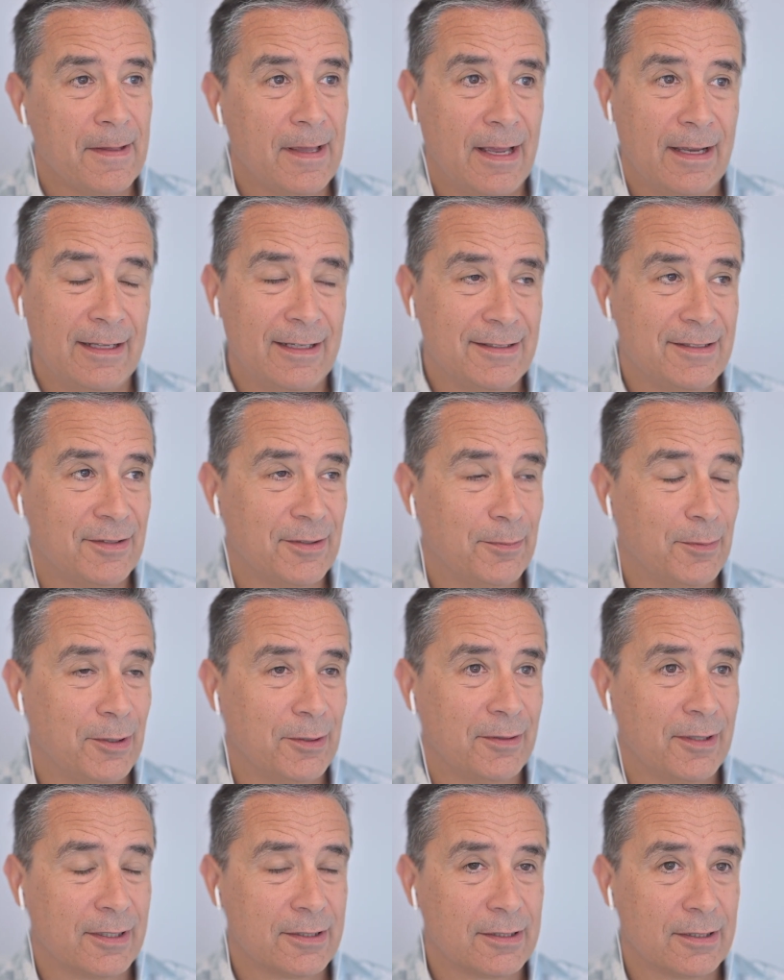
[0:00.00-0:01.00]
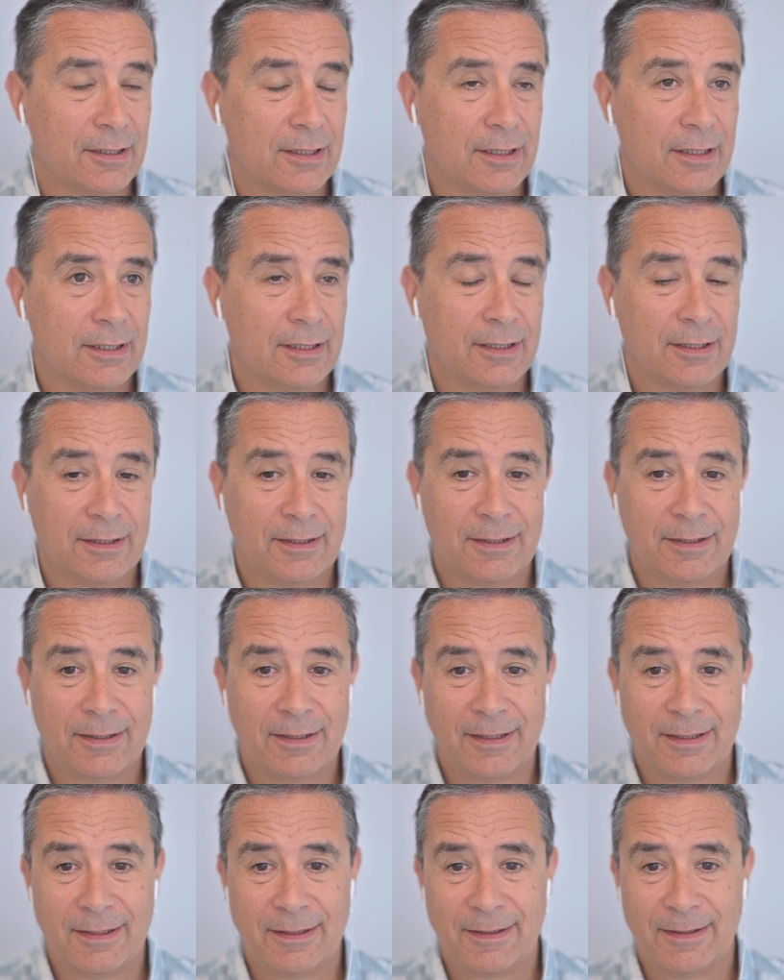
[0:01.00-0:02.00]
I'll answer both actually.
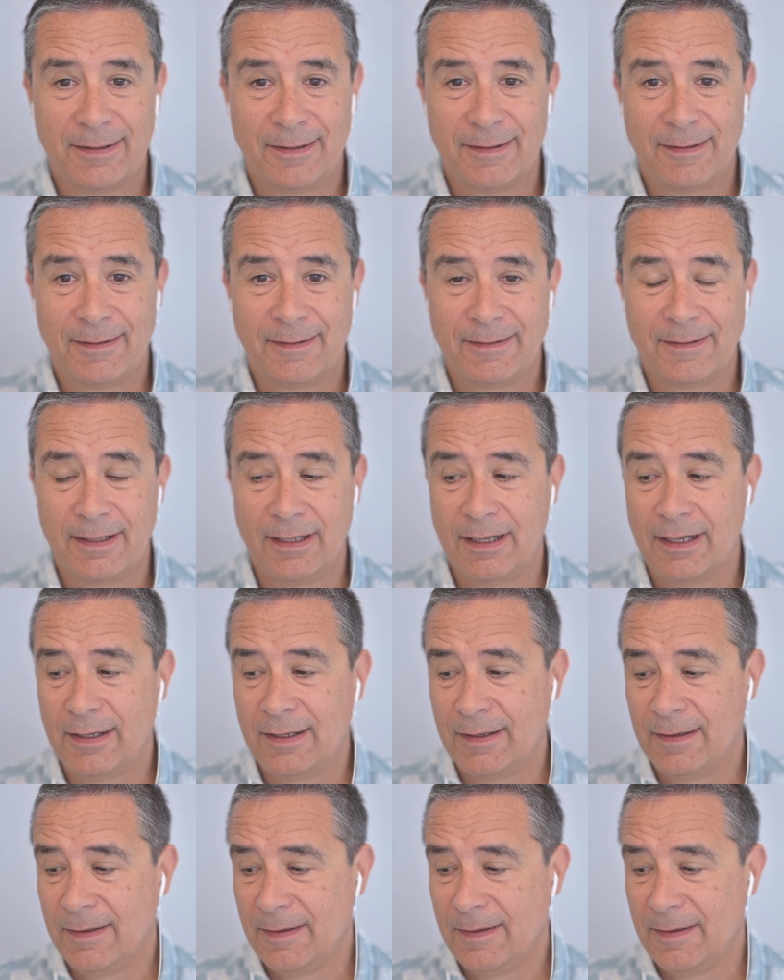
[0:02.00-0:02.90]
Yeah.